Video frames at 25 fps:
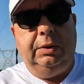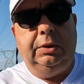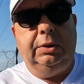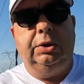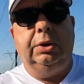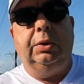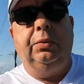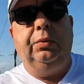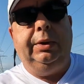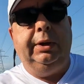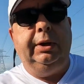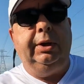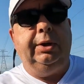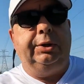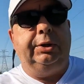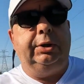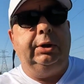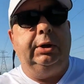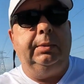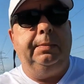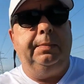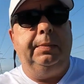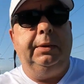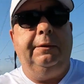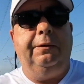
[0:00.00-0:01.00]
the
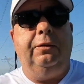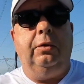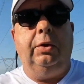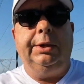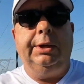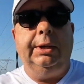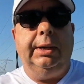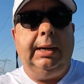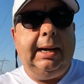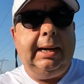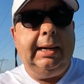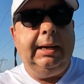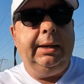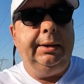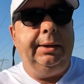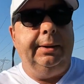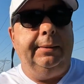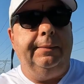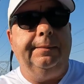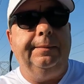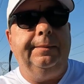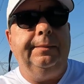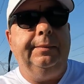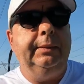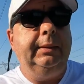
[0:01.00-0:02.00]
realtor before you hire them.
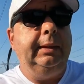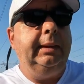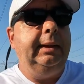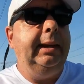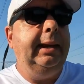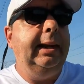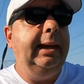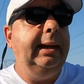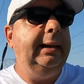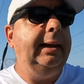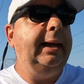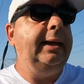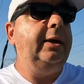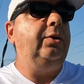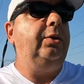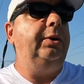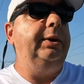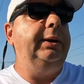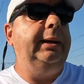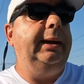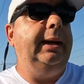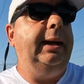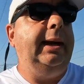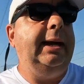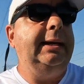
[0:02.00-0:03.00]
And not
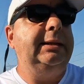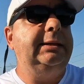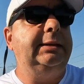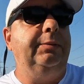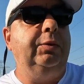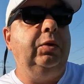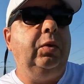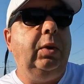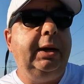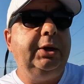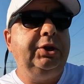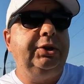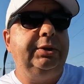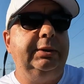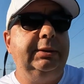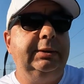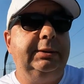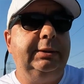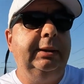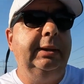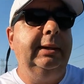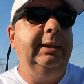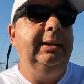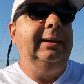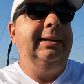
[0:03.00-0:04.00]
only ask some
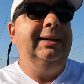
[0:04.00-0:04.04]
questions,